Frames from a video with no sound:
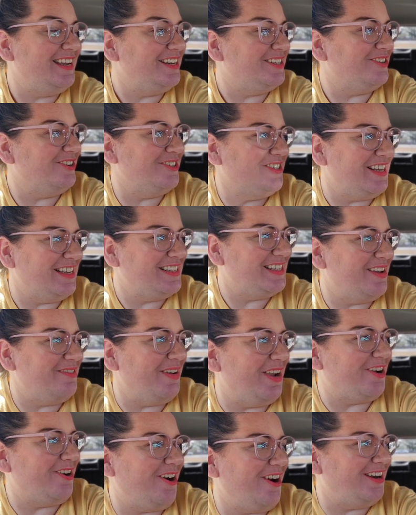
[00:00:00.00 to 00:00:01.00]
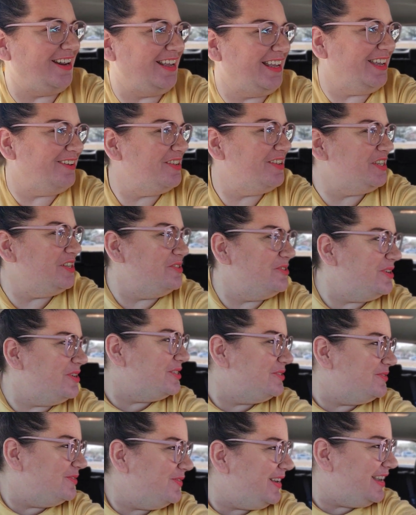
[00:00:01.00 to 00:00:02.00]
I told you I set my car to give us a
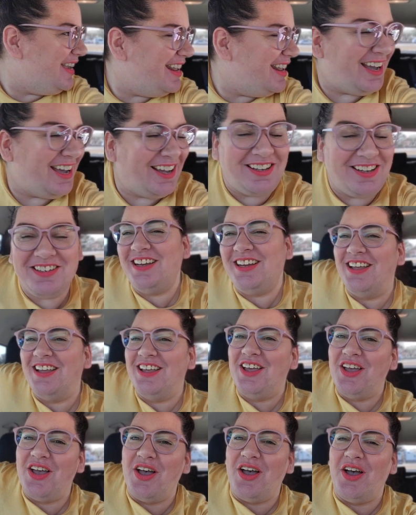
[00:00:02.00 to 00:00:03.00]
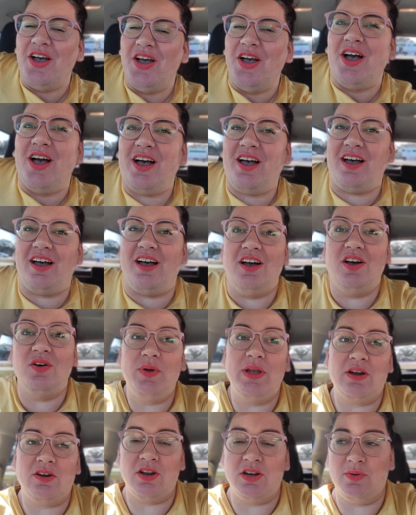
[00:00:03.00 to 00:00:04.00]
noise when we get out.
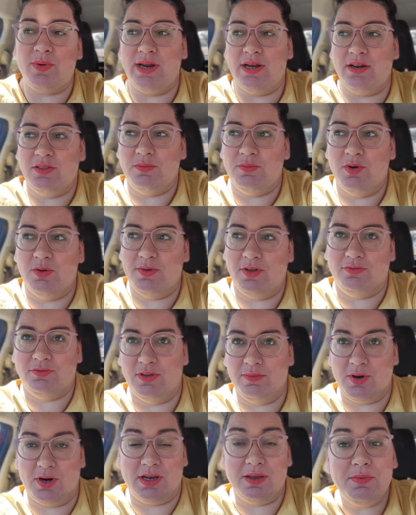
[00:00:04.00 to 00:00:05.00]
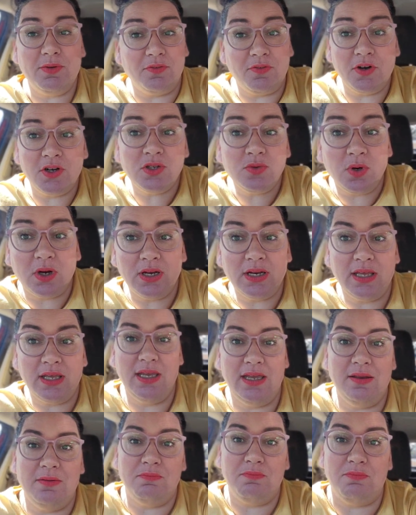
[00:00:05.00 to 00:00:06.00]
Uh, we're on our way to the Mobile Flea Market, but first we're
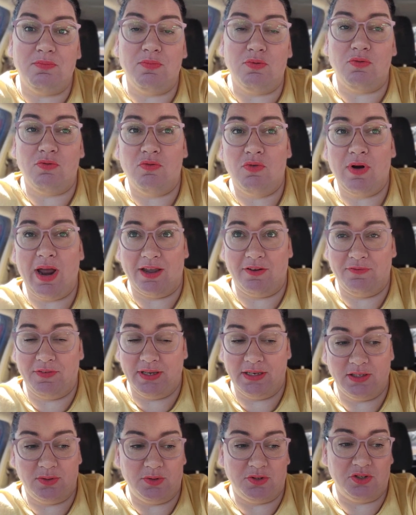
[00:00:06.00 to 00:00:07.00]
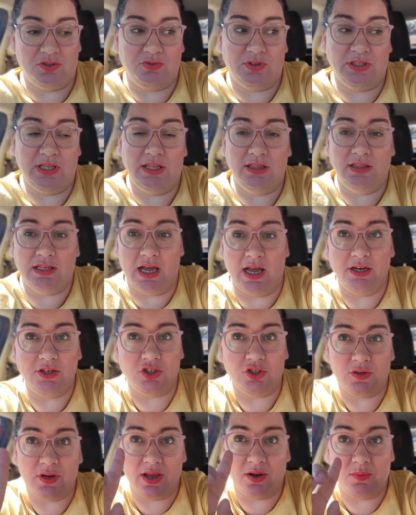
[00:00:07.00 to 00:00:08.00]
eat breakfast, which is really
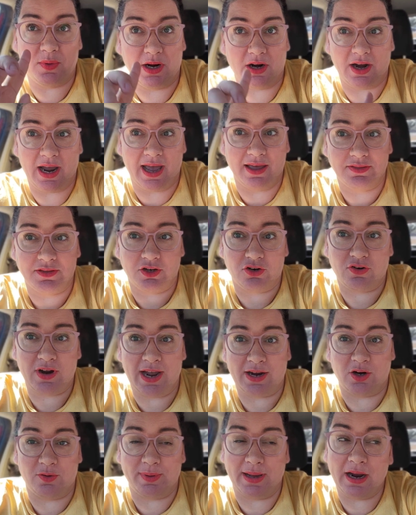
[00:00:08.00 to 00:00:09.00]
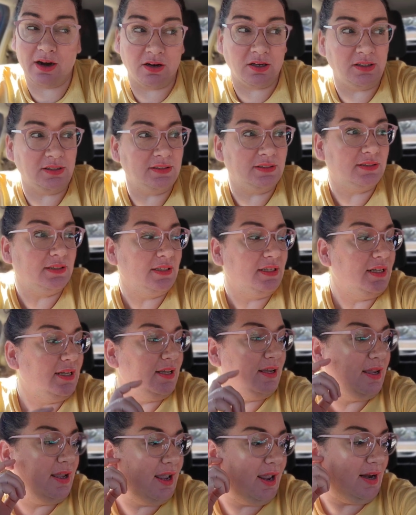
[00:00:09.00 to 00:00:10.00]
lunch, and we're at the Cracker Barrel.
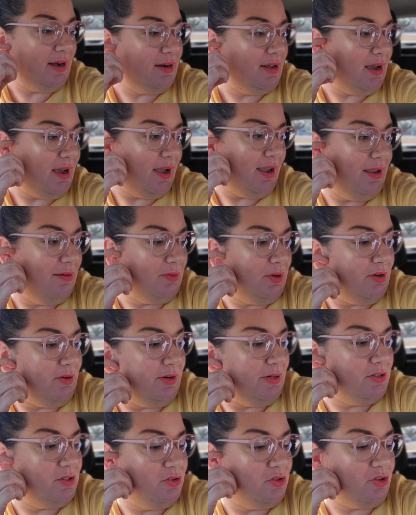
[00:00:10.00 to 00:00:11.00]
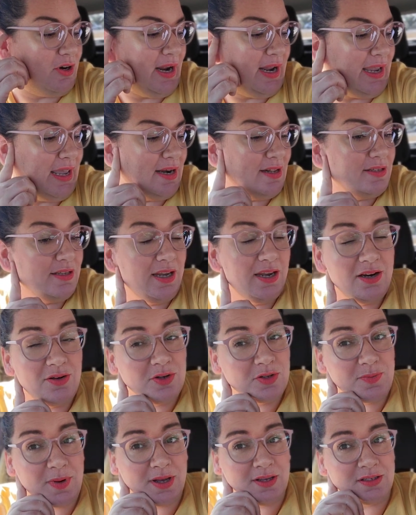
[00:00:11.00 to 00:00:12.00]
And I am going to try and get as
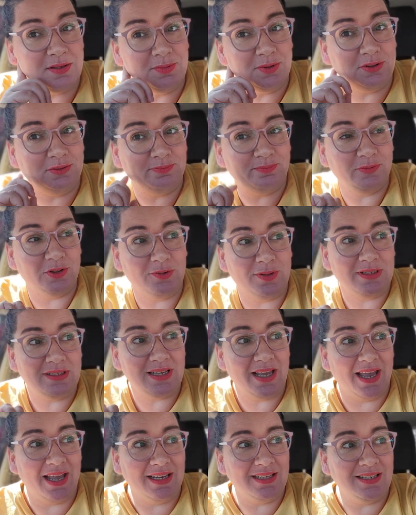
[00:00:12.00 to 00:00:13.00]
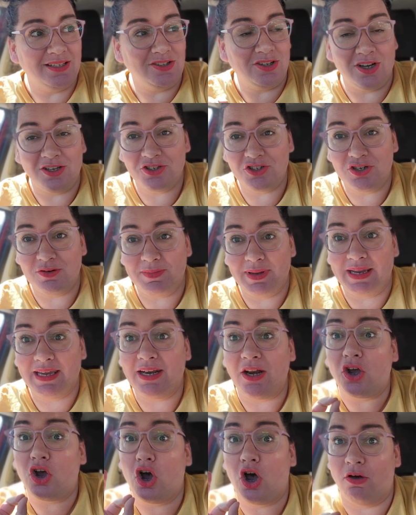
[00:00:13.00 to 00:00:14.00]
keto as possible, which means eggs and sausage and
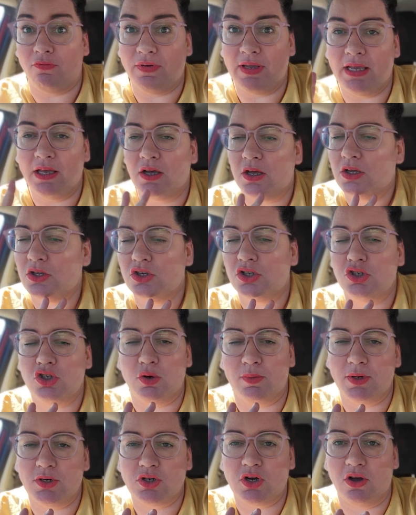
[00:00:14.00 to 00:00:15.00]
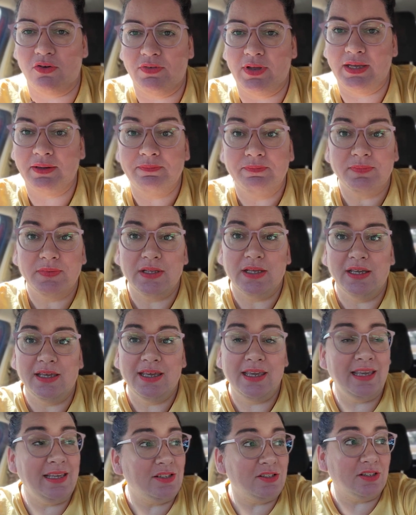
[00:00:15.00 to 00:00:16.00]
bacon and coffee. So much coffee.
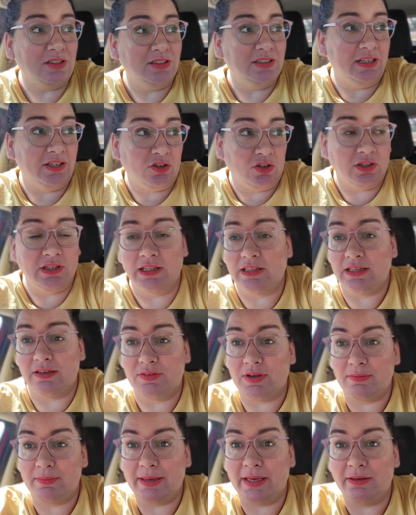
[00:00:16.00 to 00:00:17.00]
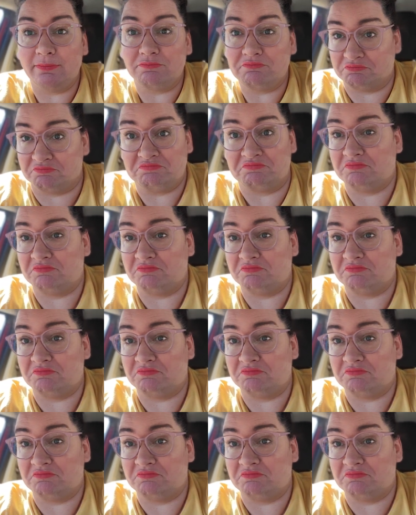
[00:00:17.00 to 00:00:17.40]
He is literally leaving me.